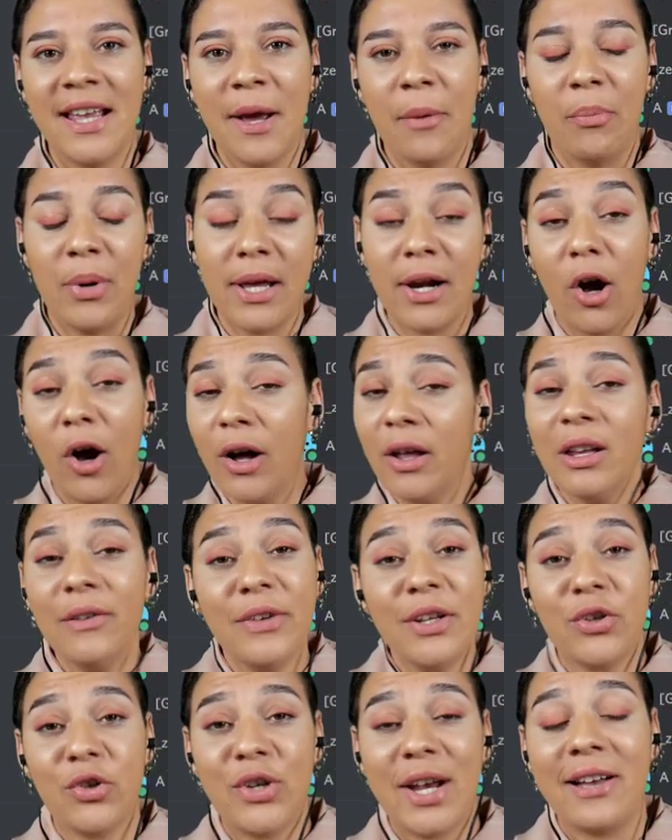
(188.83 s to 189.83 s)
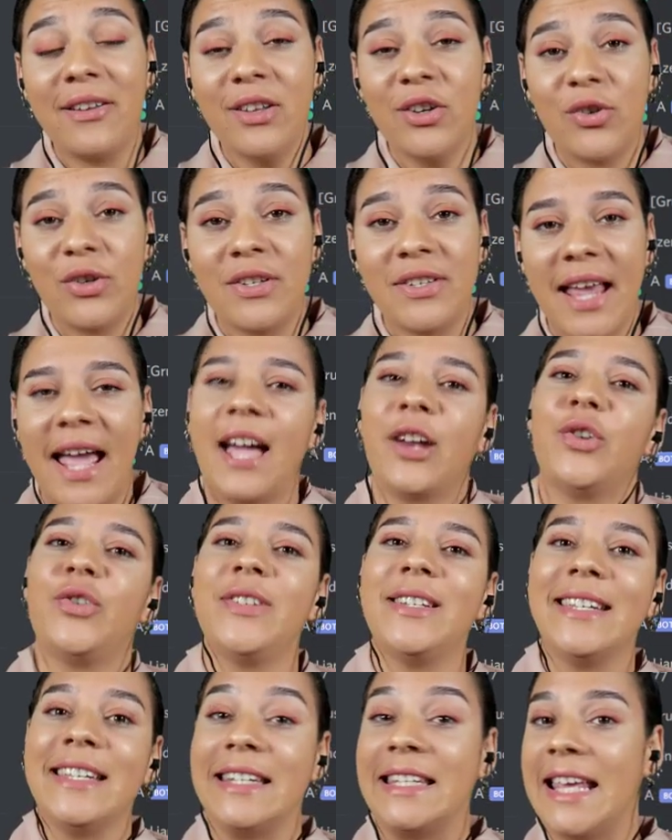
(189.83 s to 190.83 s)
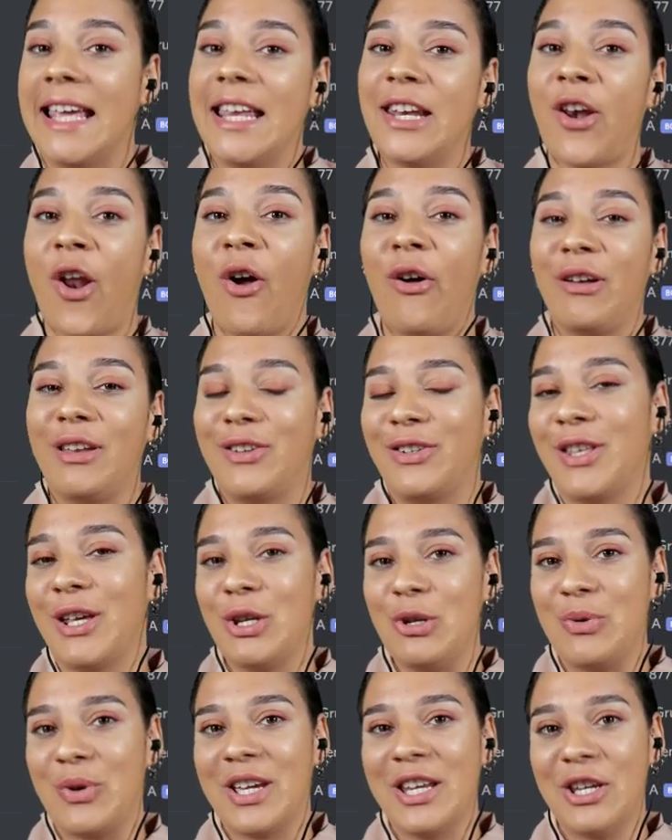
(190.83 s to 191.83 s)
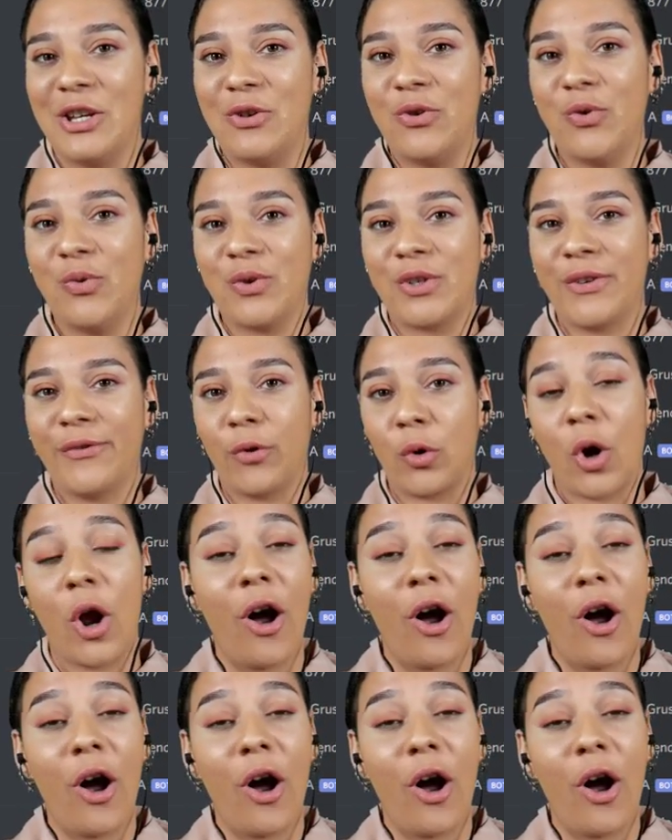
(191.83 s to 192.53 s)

But all of these challenges actually contain knowledge that you can use for